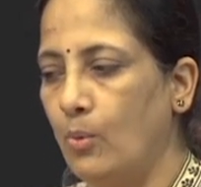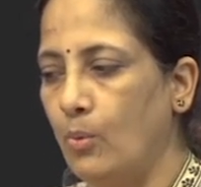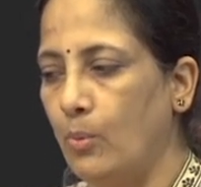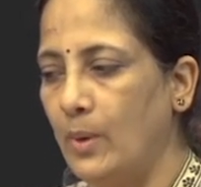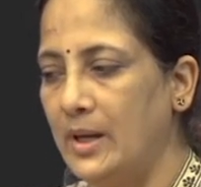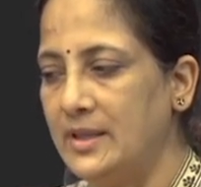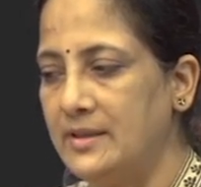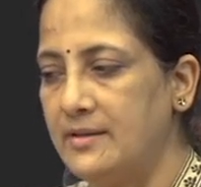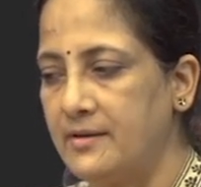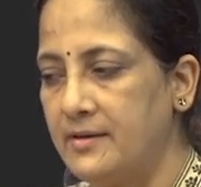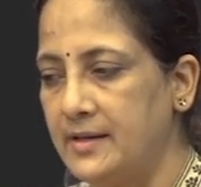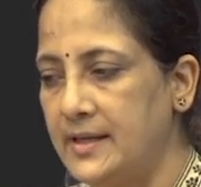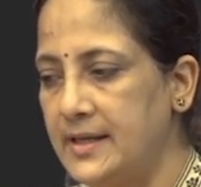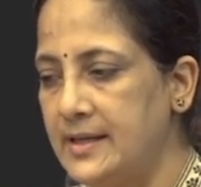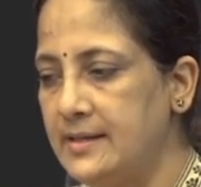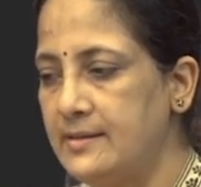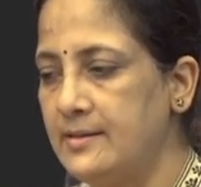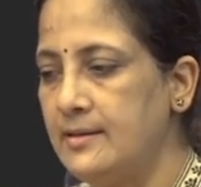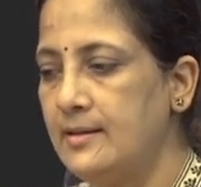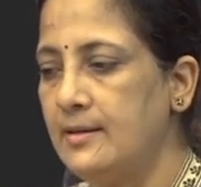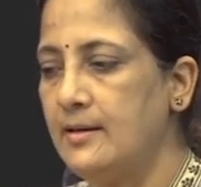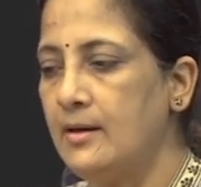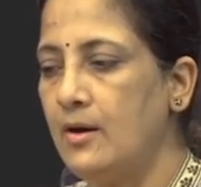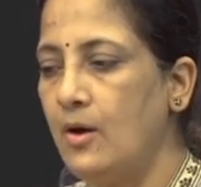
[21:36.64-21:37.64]
When the
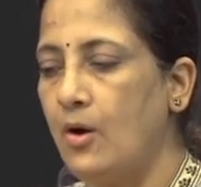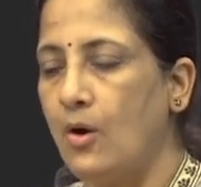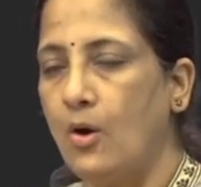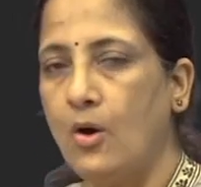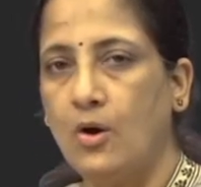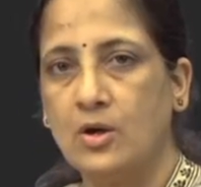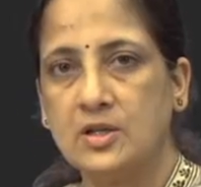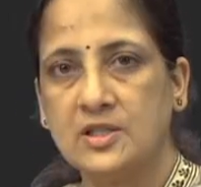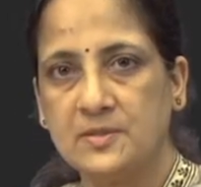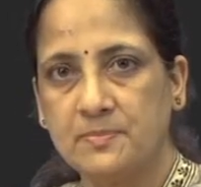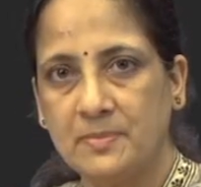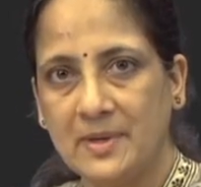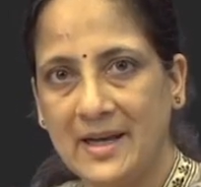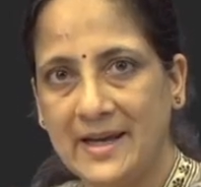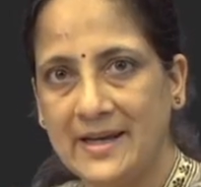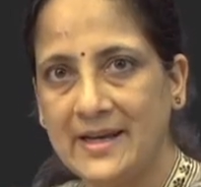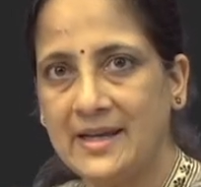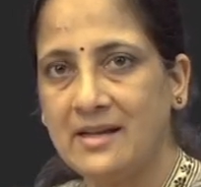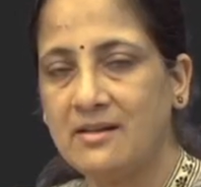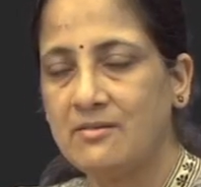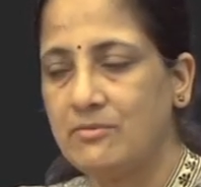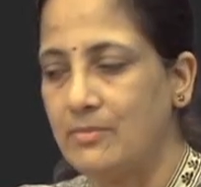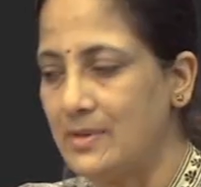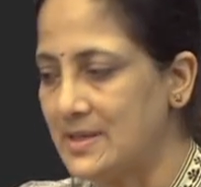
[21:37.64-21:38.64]
renal or
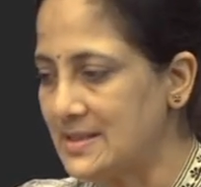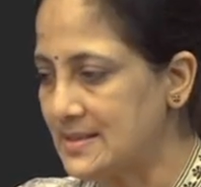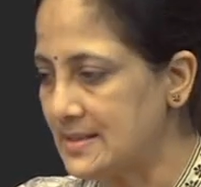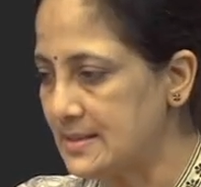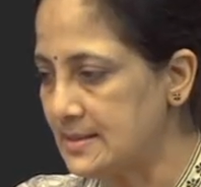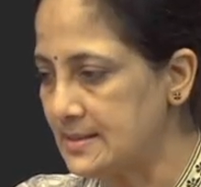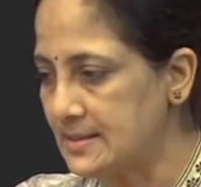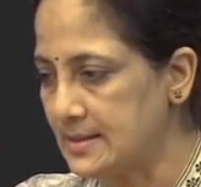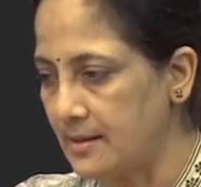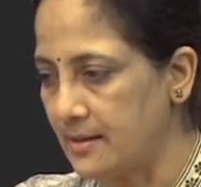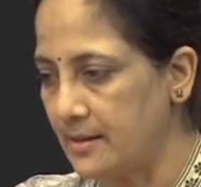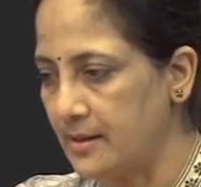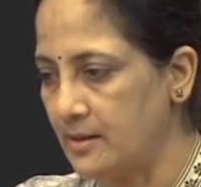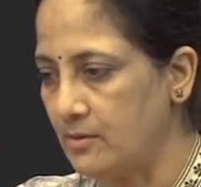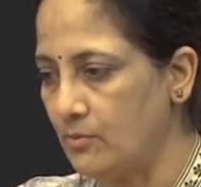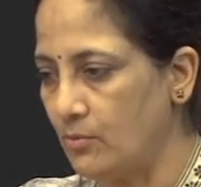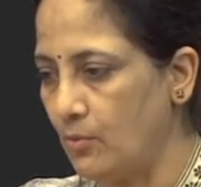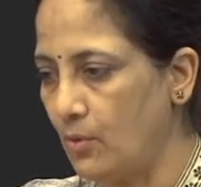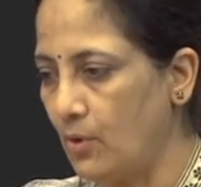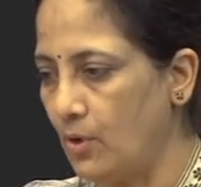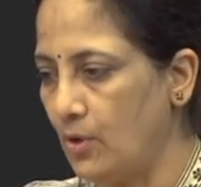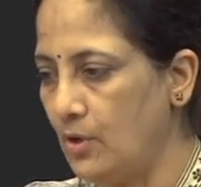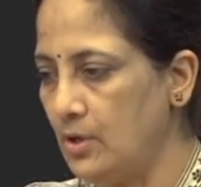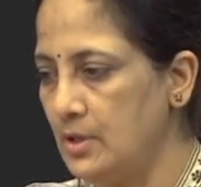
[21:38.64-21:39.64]
splenic vessels are
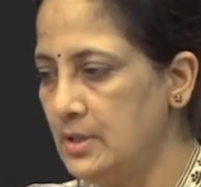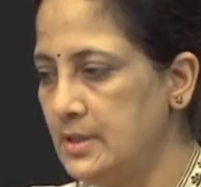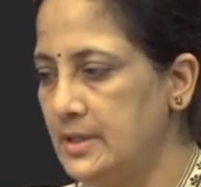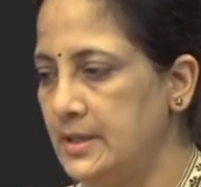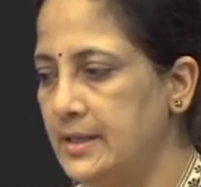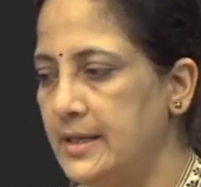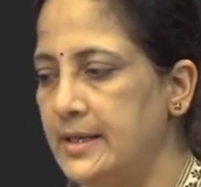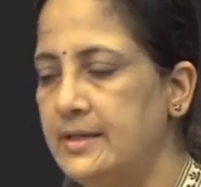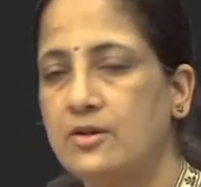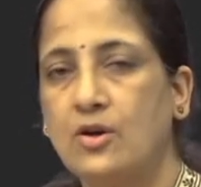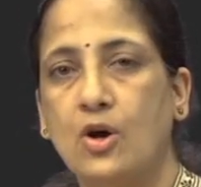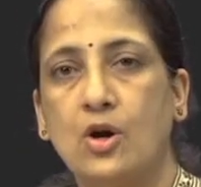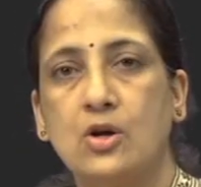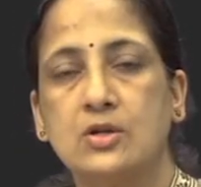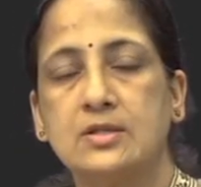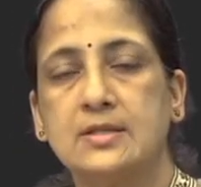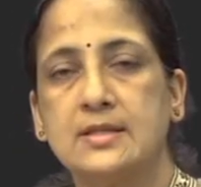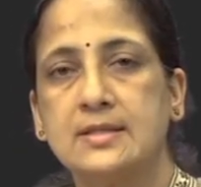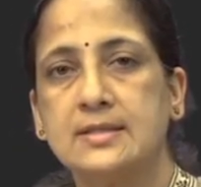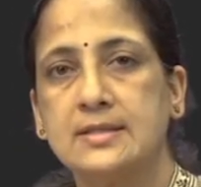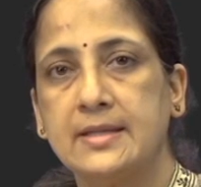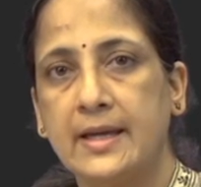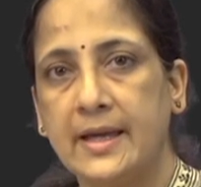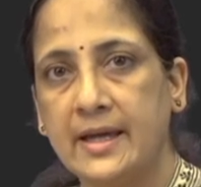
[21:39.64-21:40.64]
involved, it
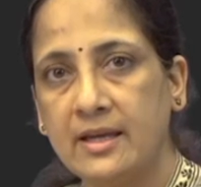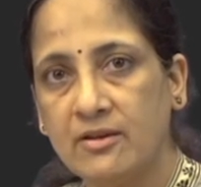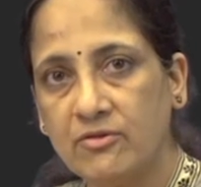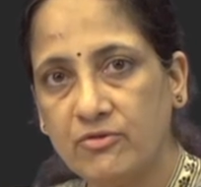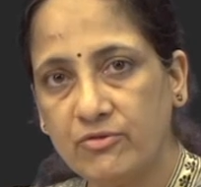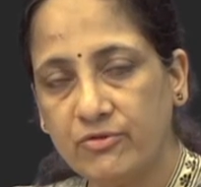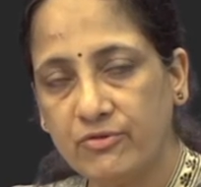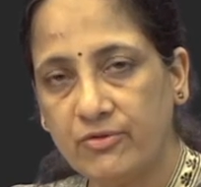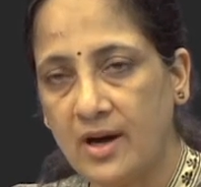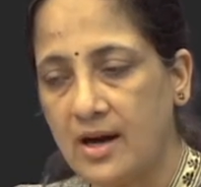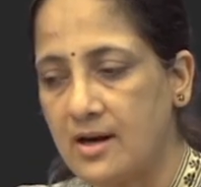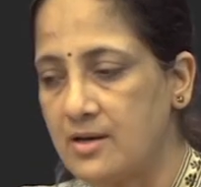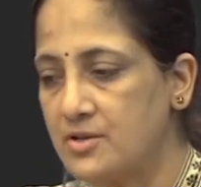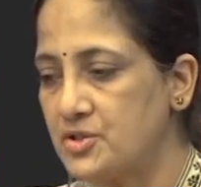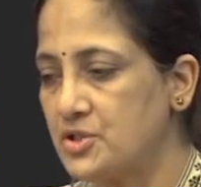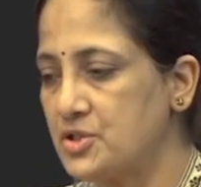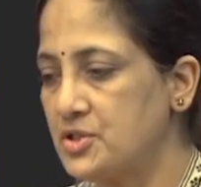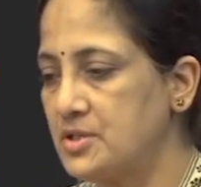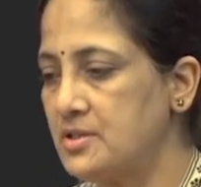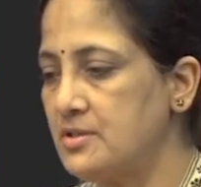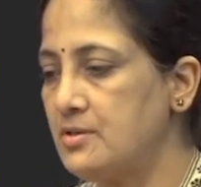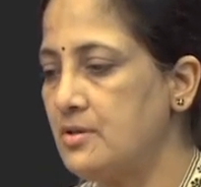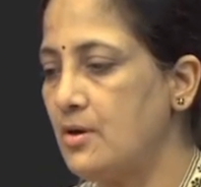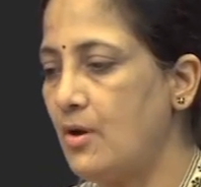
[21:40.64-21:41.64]
causes
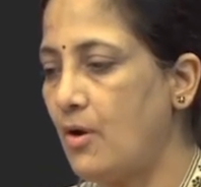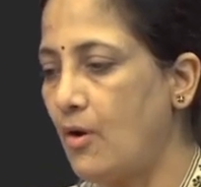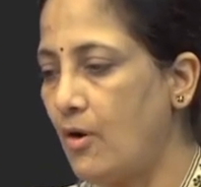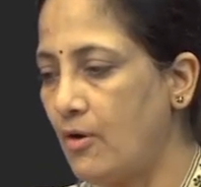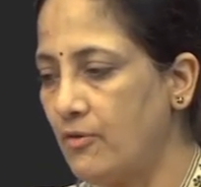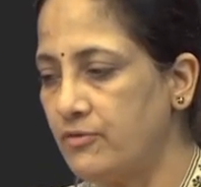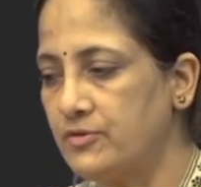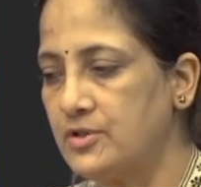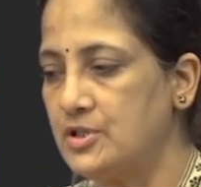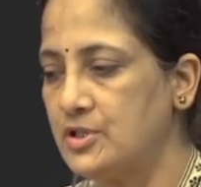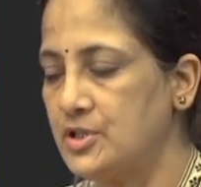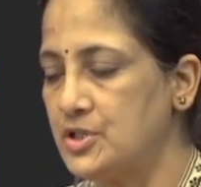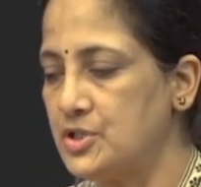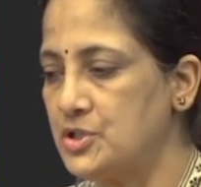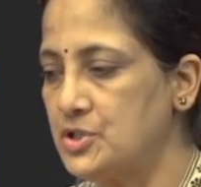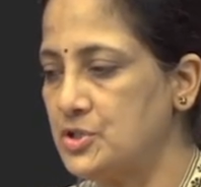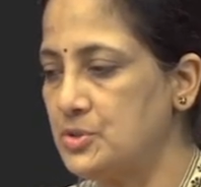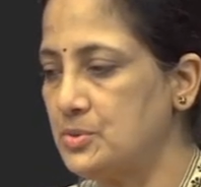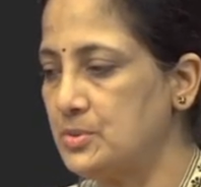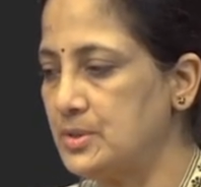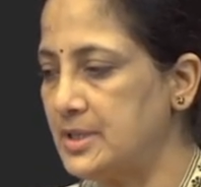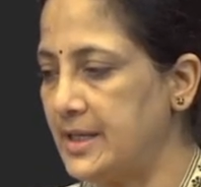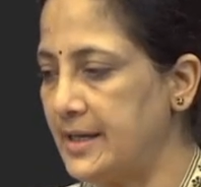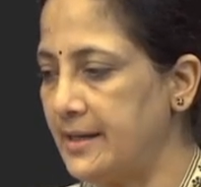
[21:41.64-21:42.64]
infarction of the
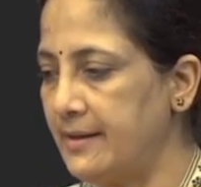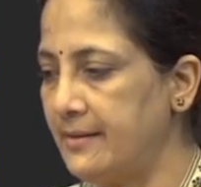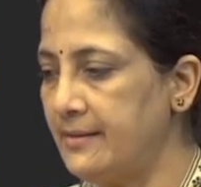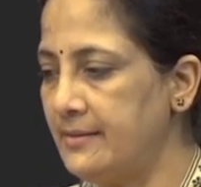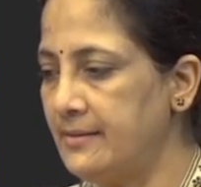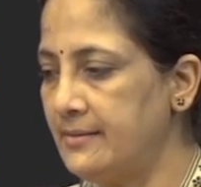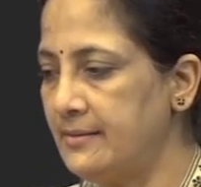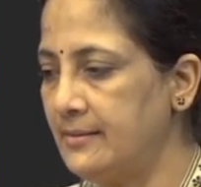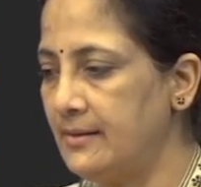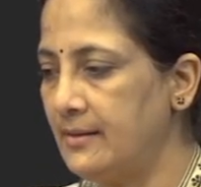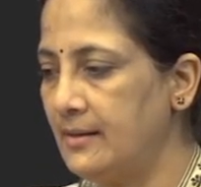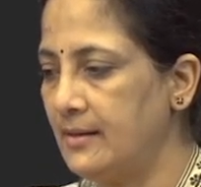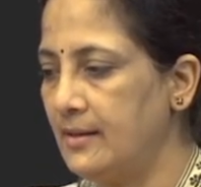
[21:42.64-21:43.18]
tissue there.